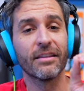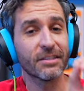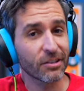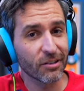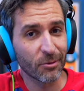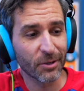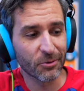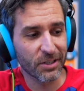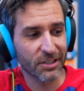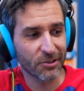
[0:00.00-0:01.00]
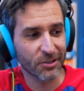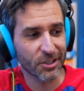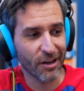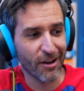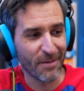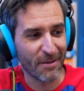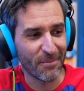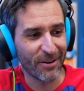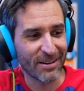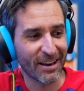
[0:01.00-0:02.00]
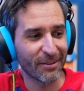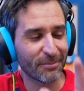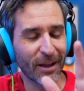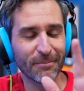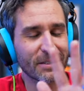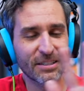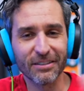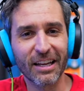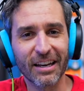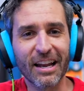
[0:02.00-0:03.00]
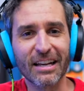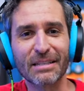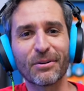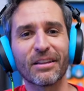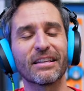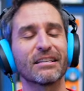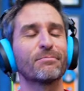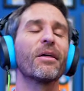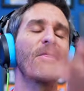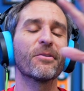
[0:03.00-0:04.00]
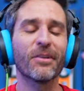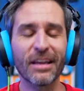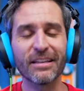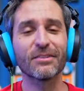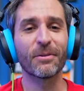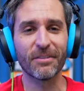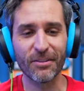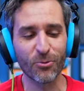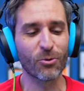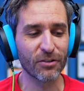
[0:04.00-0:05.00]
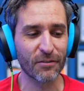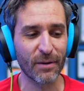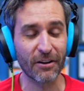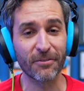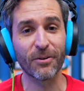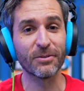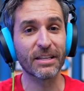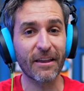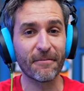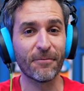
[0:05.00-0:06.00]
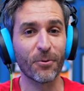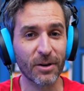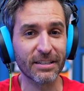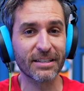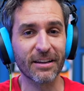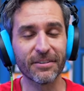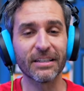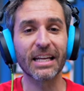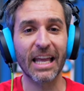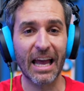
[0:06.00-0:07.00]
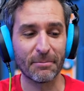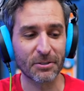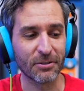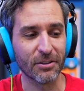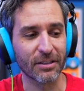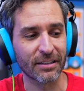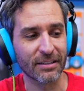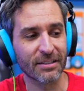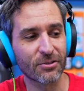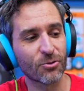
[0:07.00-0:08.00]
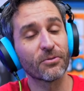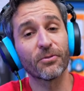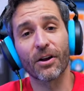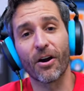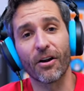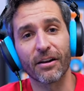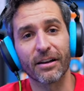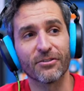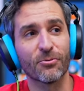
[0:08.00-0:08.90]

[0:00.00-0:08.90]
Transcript: This took a little bit of research on my part, and I, am still not an expert at this, but there is, within the world of microphones, a 47 capsule is sort of regarded as